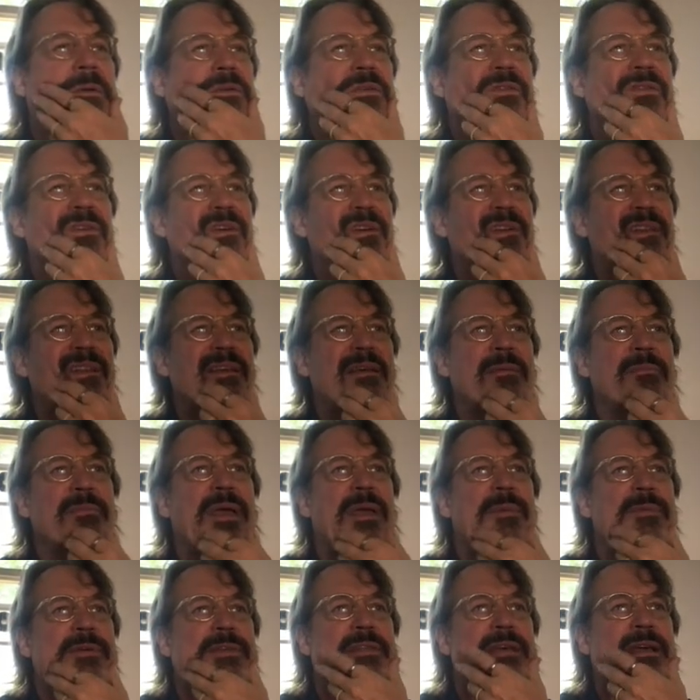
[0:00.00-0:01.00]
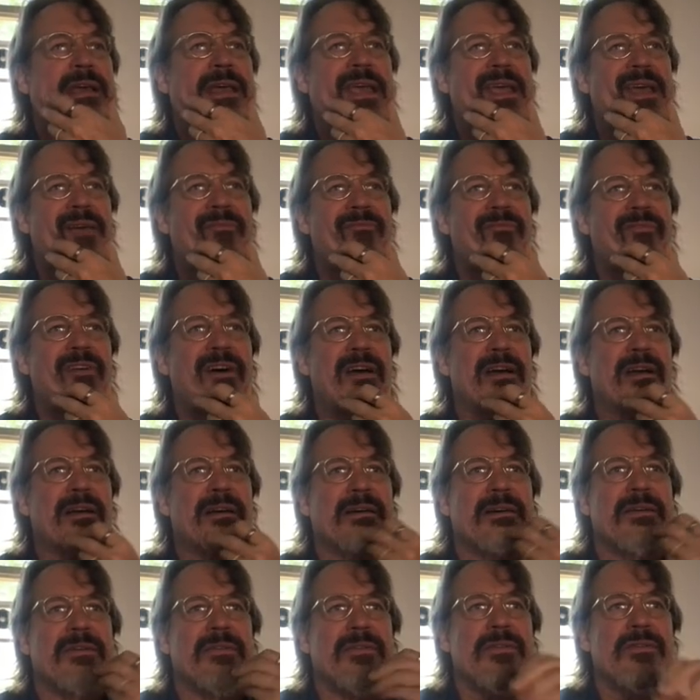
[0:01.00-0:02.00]
Certainly, maybe the
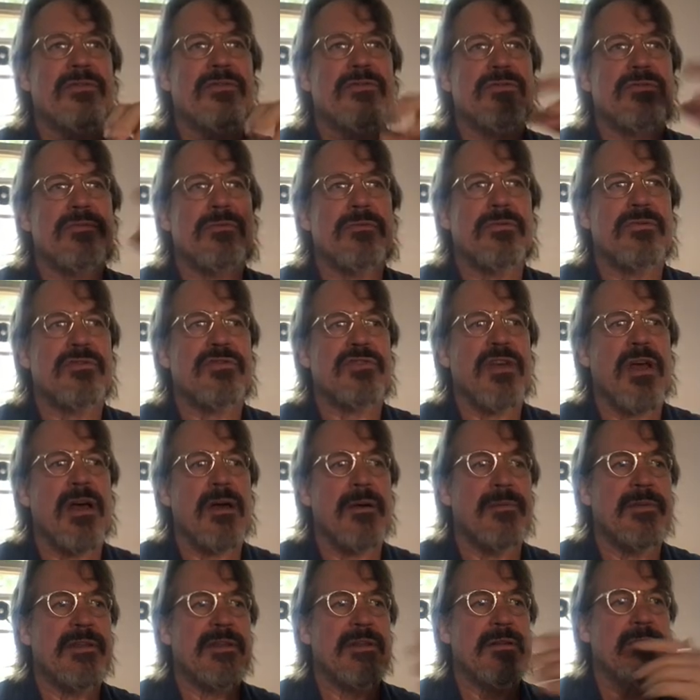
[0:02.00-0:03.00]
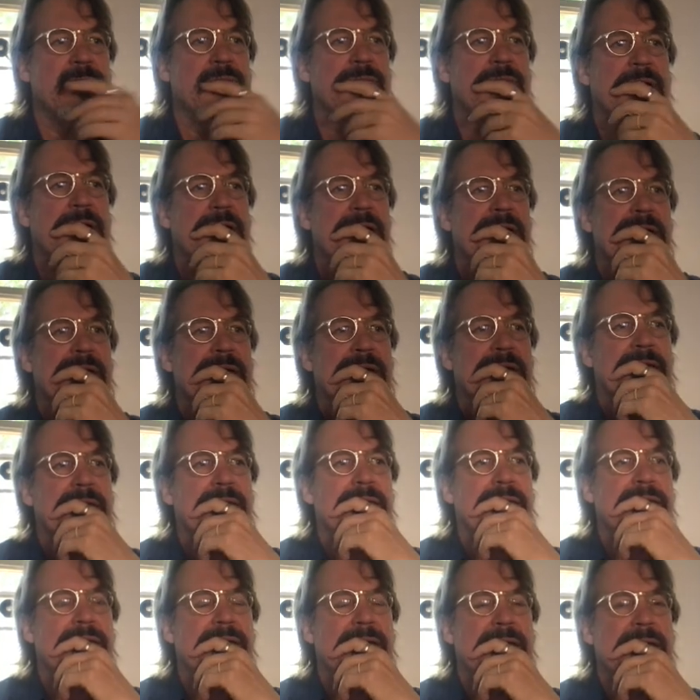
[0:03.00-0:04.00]
campfire, the sh shaman,
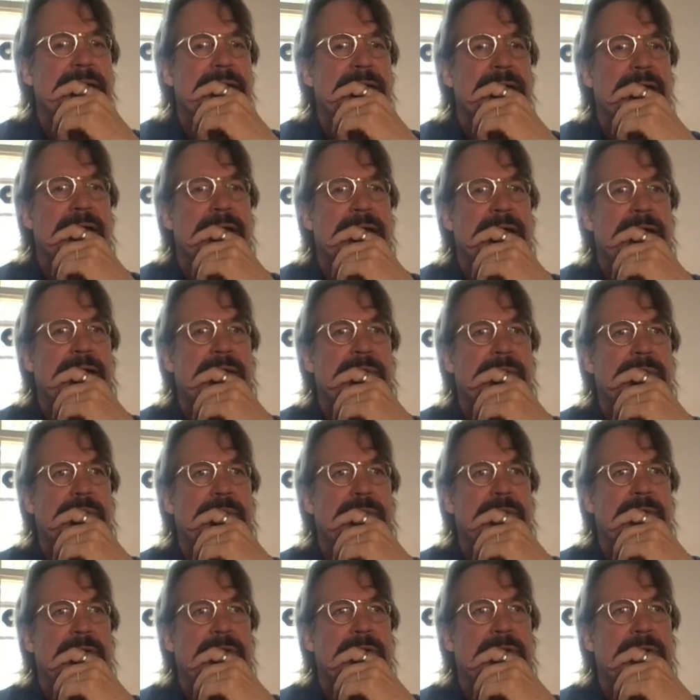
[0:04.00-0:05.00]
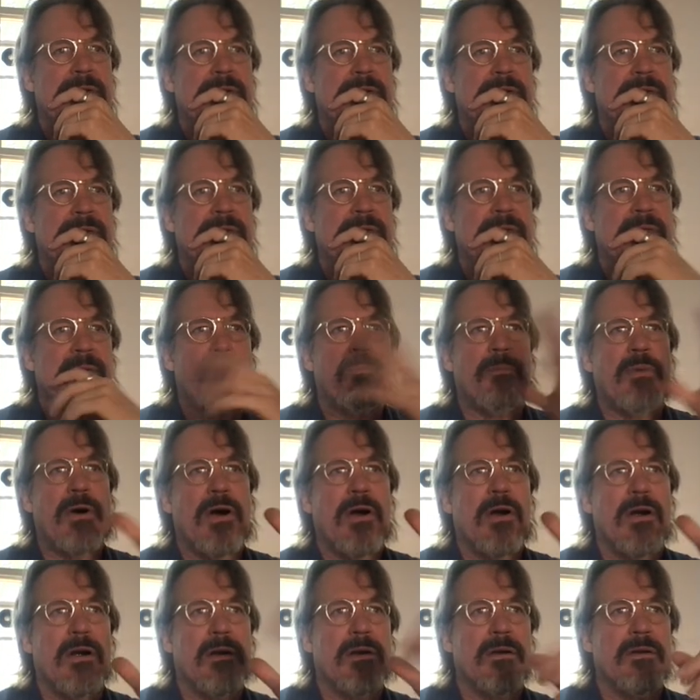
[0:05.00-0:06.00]
the um, uh, the
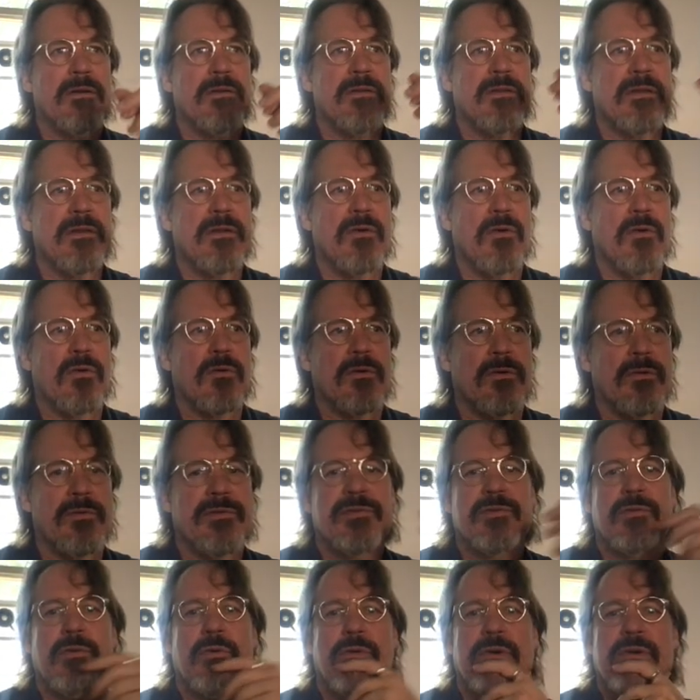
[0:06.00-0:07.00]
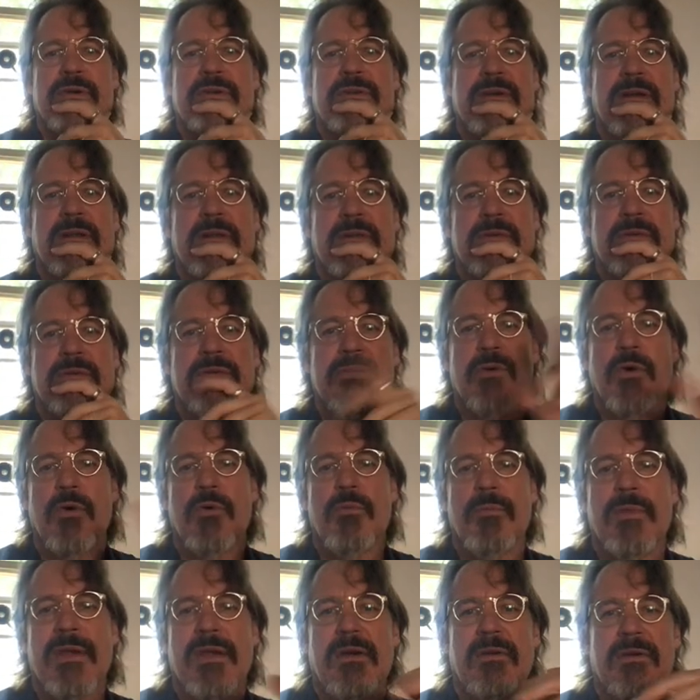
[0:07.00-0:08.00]
bard, the oral storyteller, the
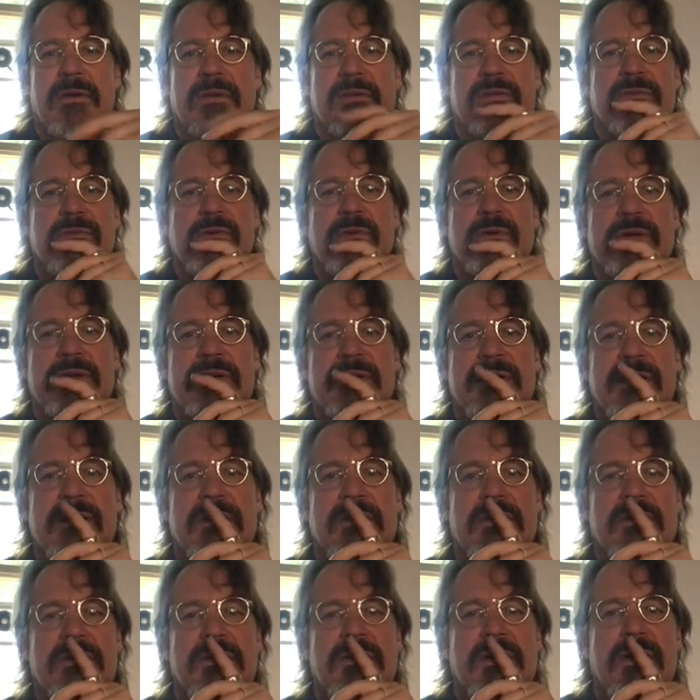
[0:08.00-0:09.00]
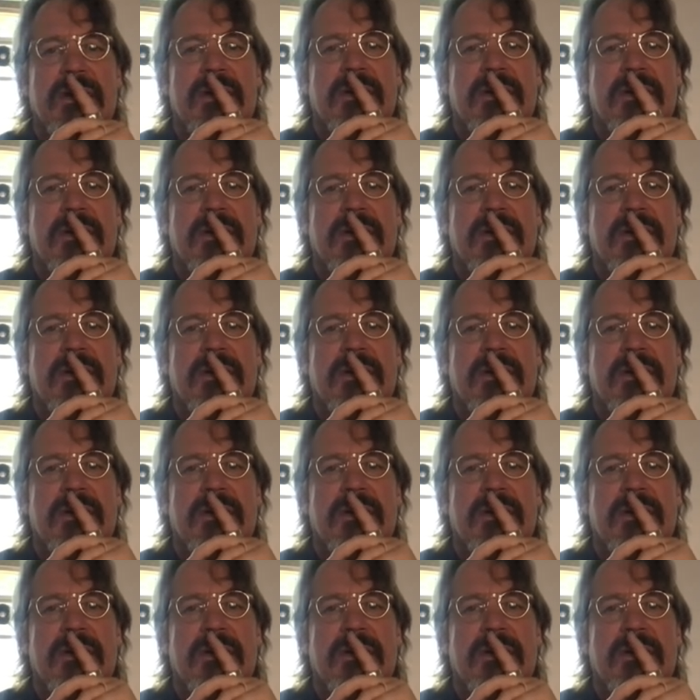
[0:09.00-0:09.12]
Homeric storyteller.